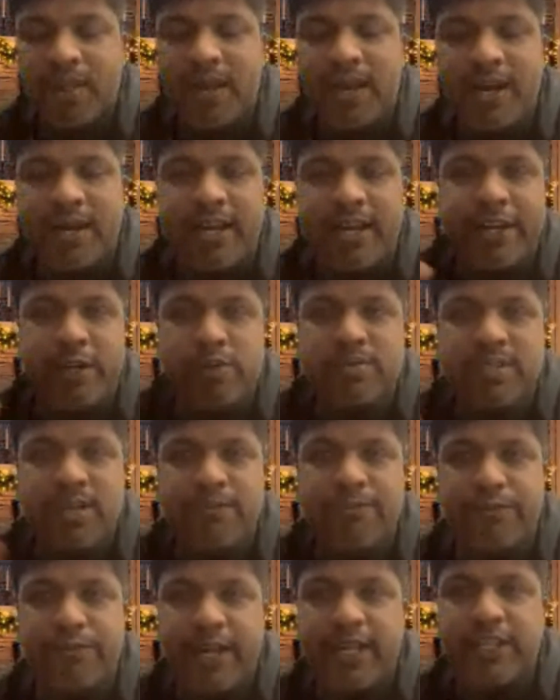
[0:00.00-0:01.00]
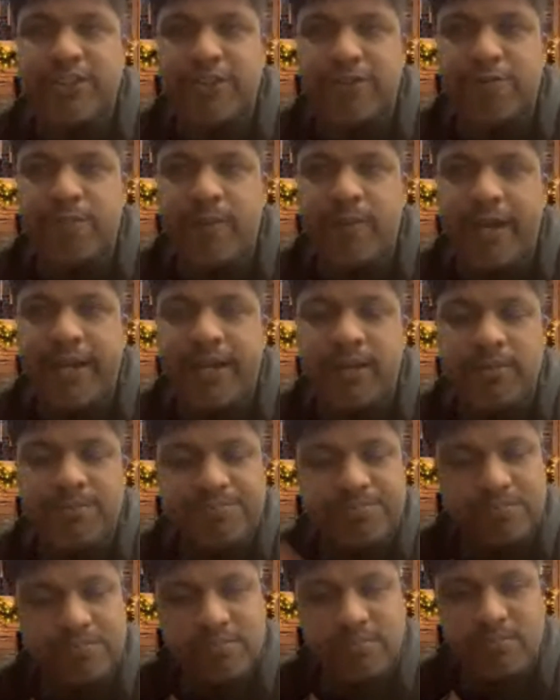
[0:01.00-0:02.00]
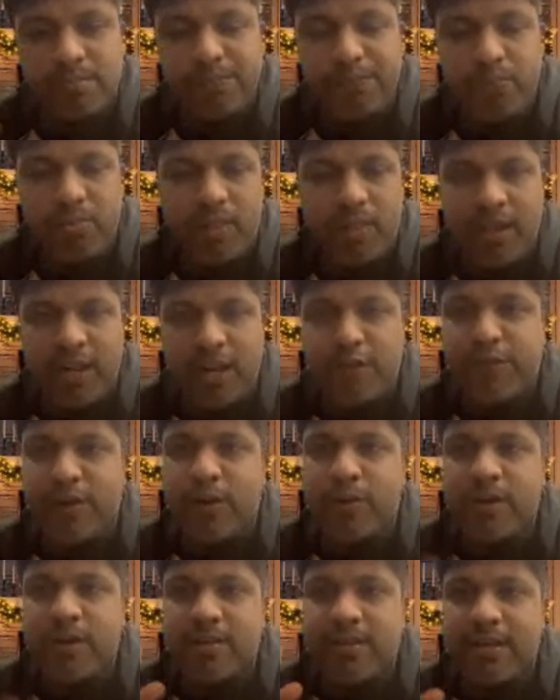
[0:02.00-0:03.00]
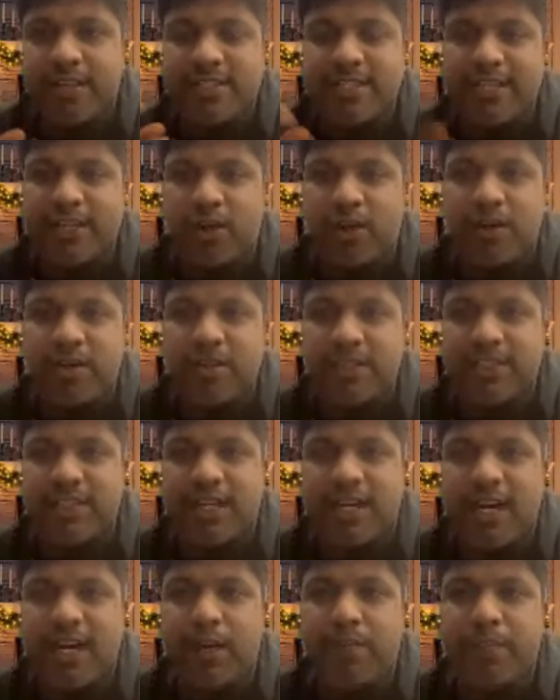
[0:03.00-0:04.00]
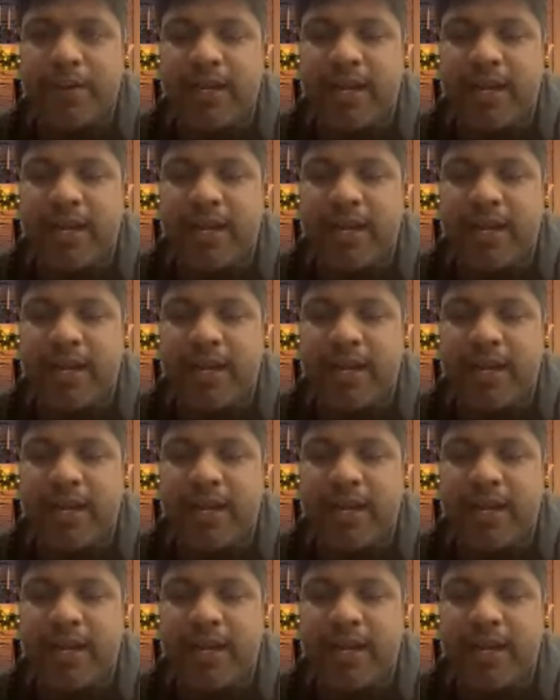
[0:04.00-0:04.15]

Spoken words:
and I knew some friends of mine, and I found out that there's a club in